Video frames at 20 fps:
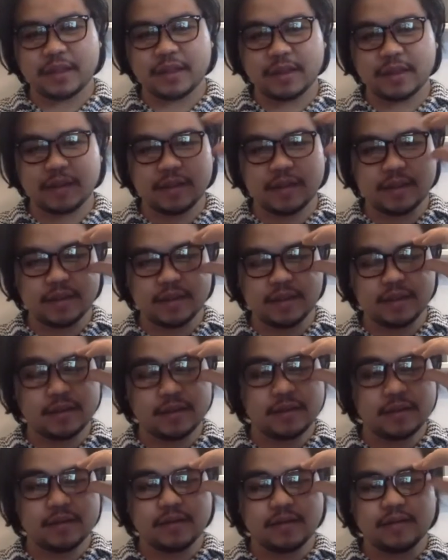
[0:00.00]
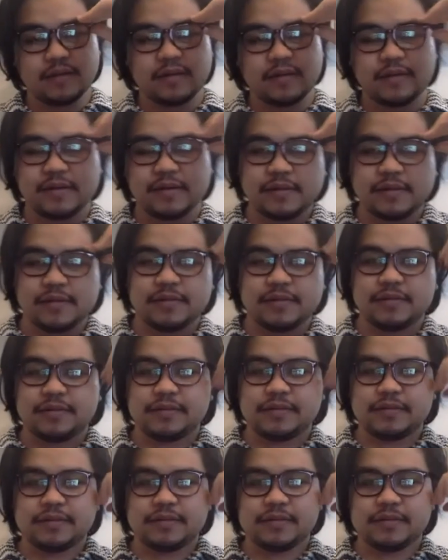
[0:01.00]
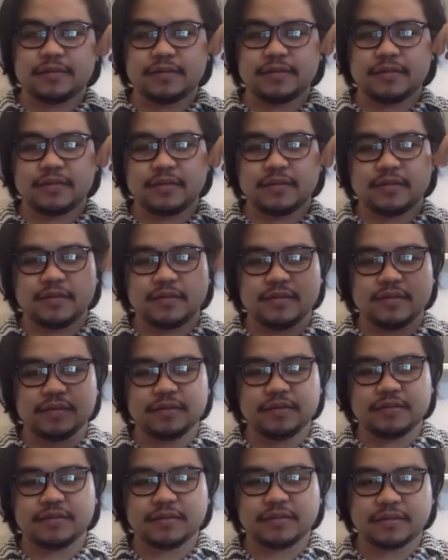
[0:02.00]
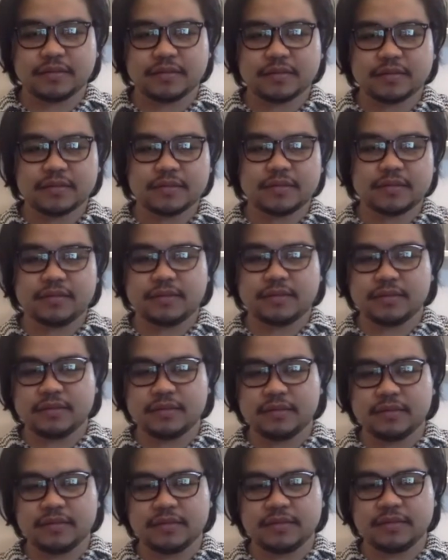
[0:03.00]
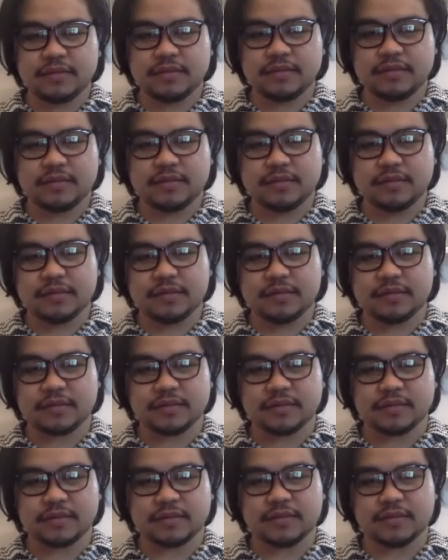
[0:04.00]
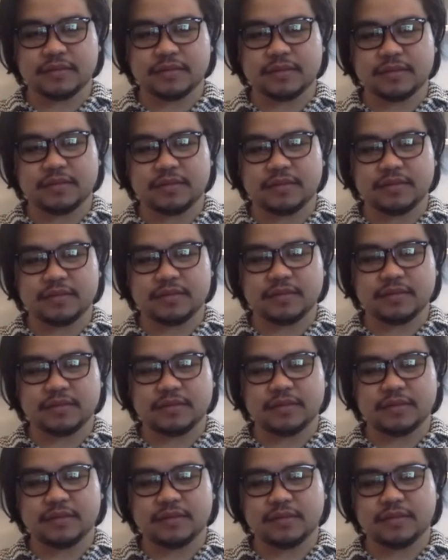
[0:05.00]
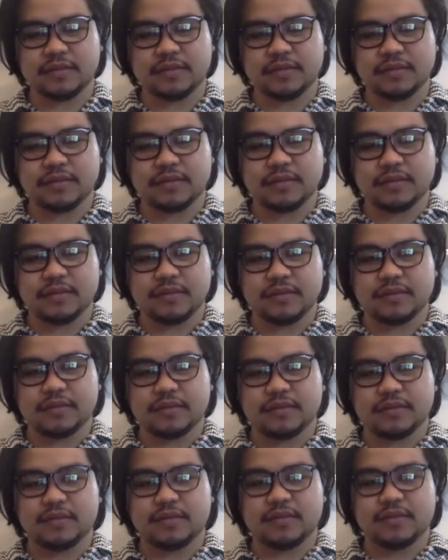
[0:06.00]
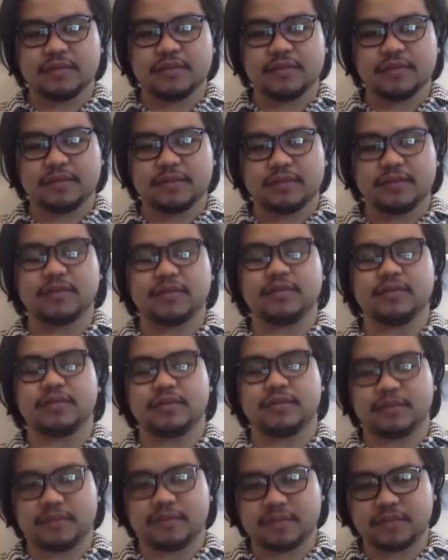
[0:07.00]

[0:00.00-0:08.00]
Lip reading: (silent)